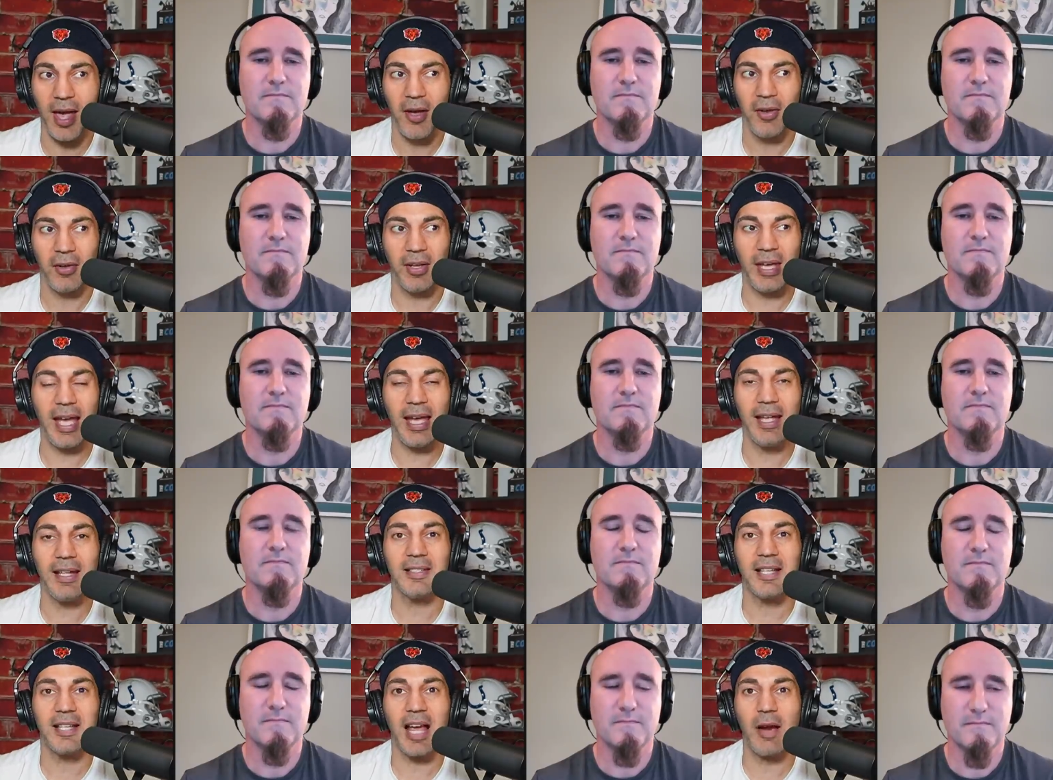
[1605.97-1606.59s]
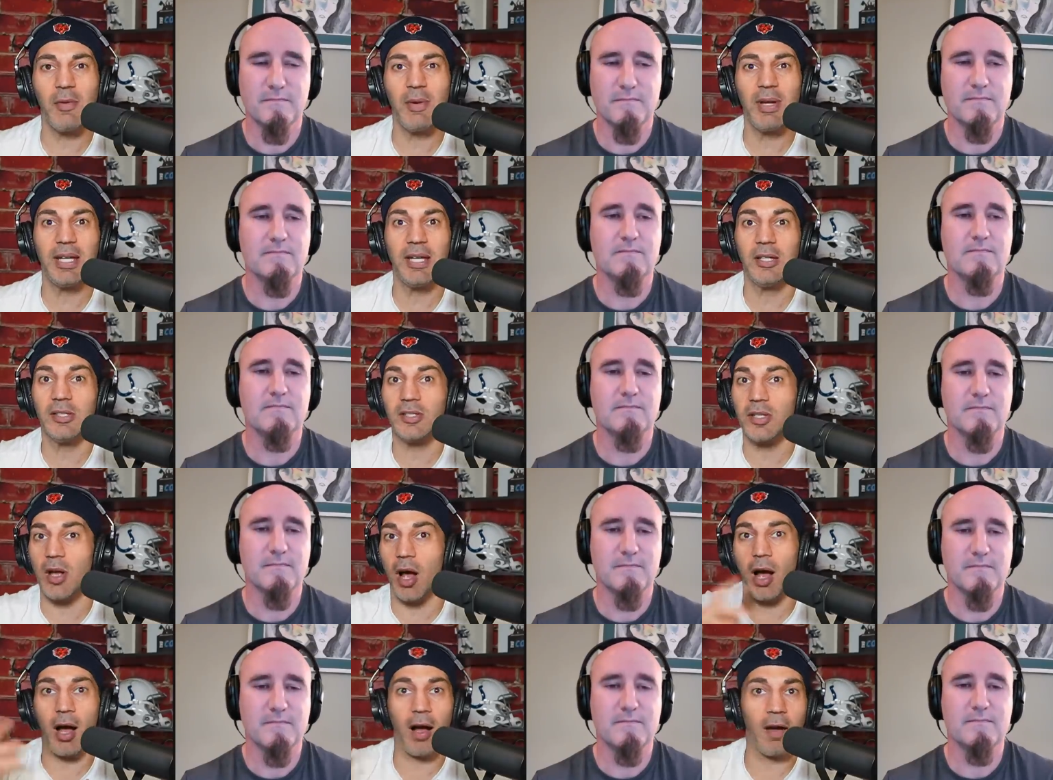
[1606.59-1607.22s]
Speaker 1: Okay, Tyreek Hill's
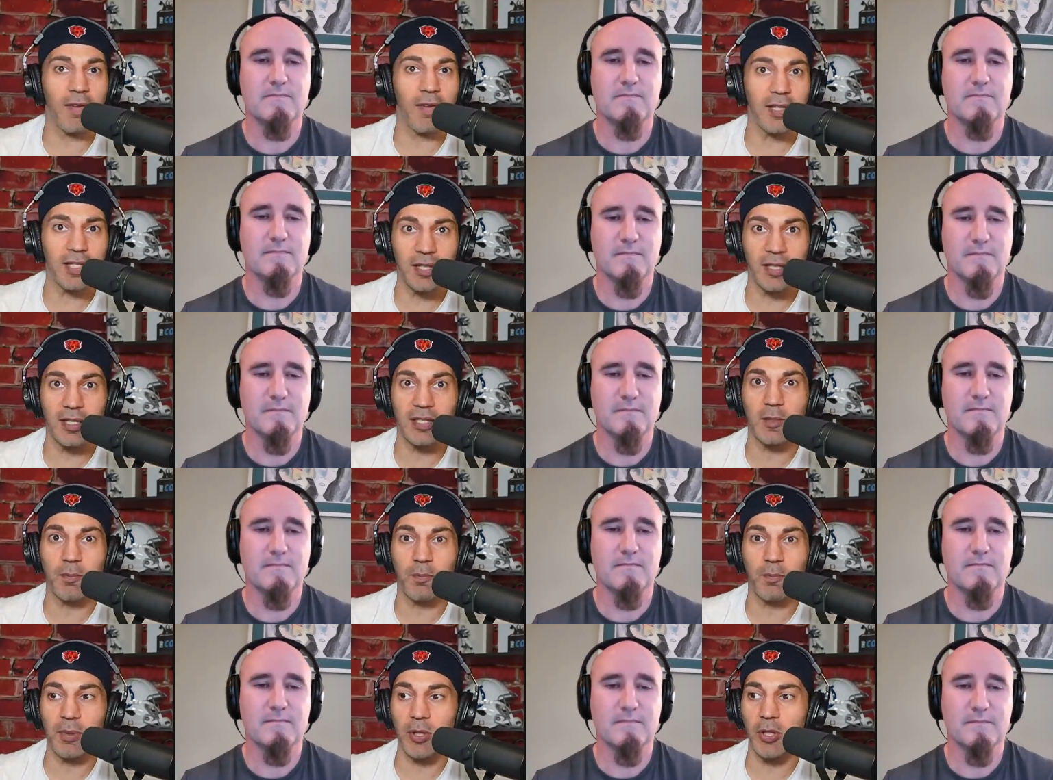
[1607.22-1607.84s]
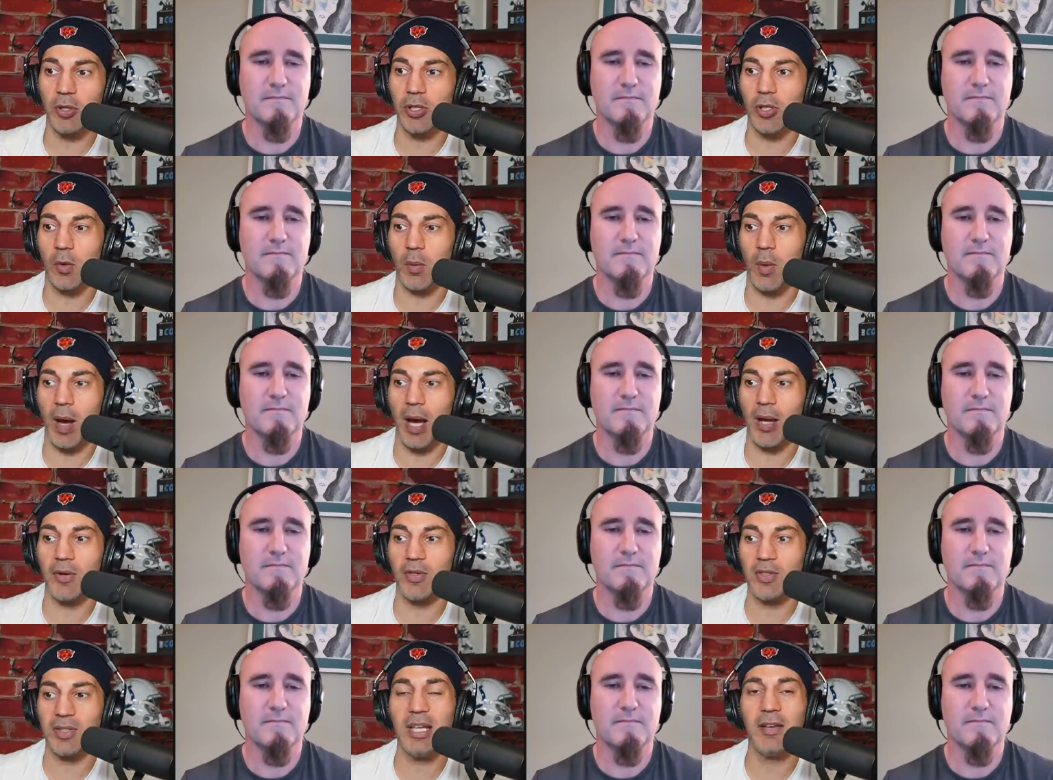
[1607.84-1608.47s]
obviously the superior
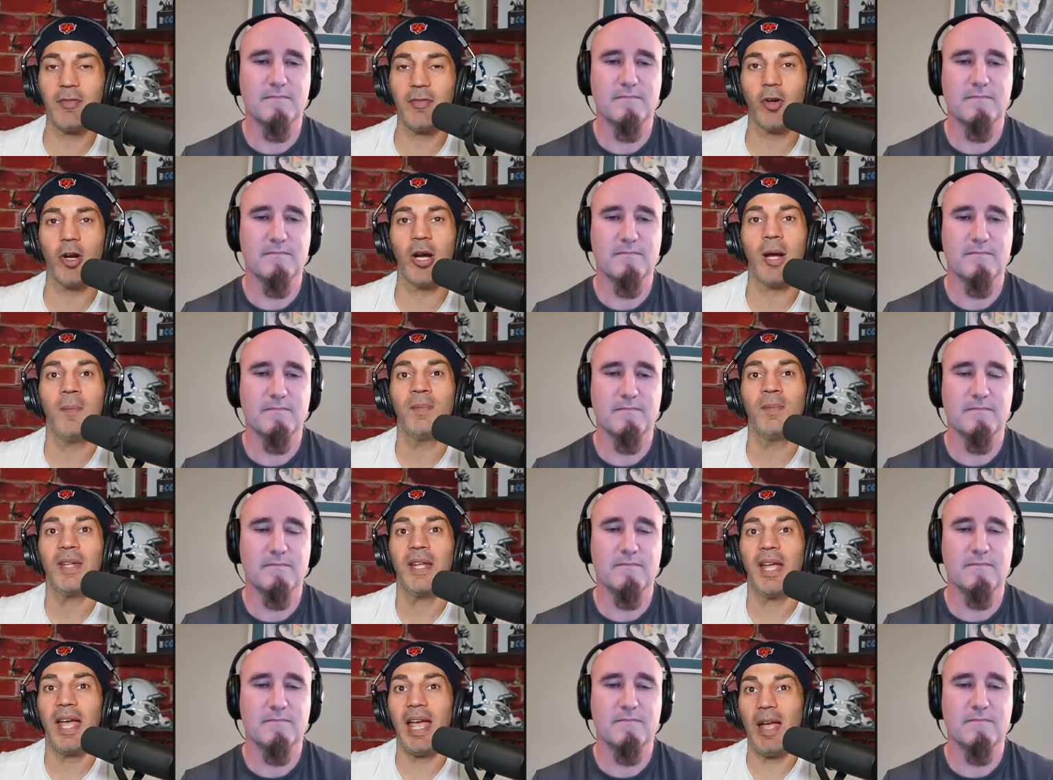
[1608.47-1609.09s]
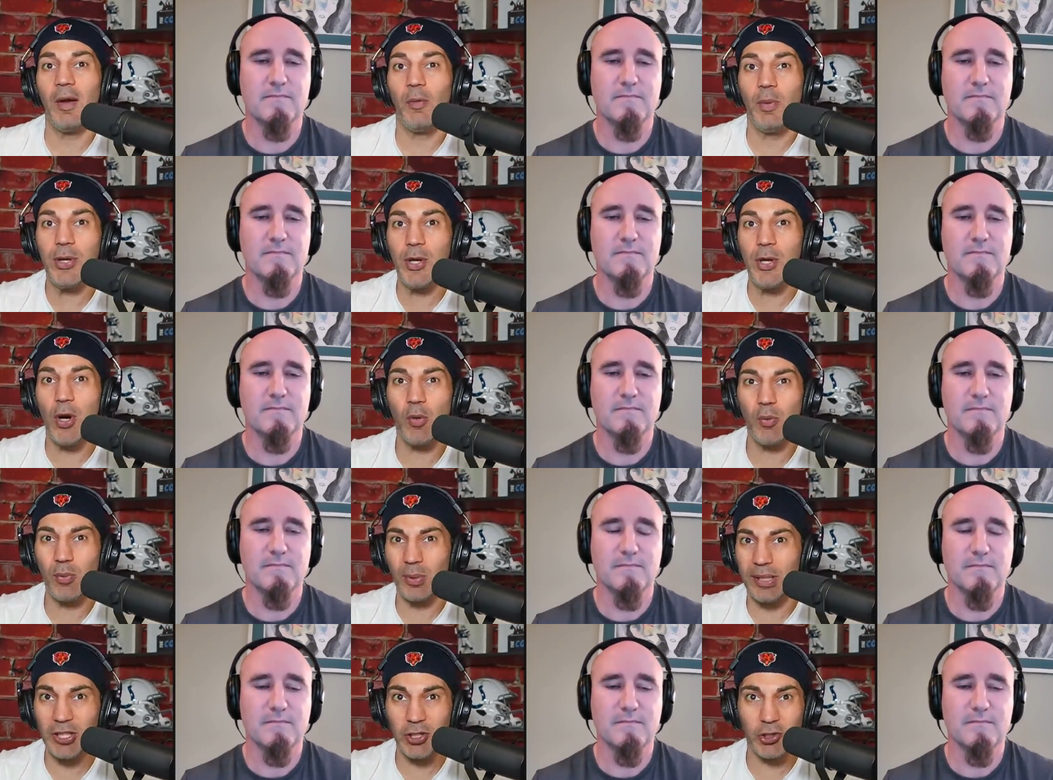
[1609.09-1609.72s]
wide receiver, and we don't
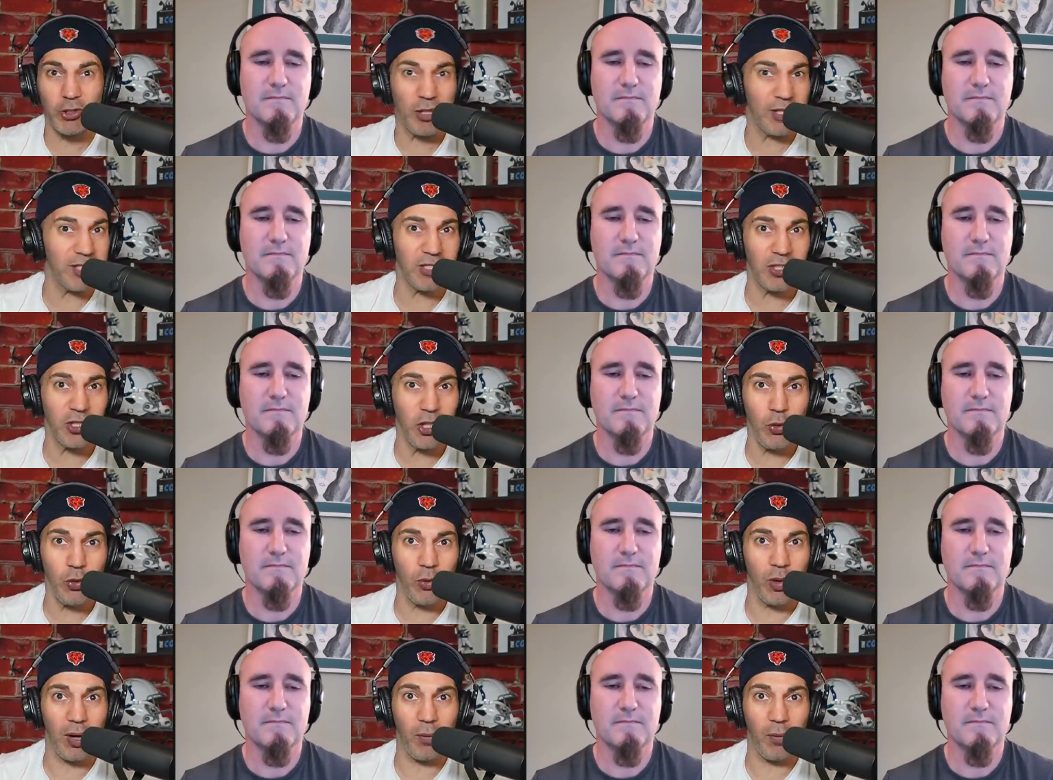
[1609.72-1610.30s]
really trust Tua.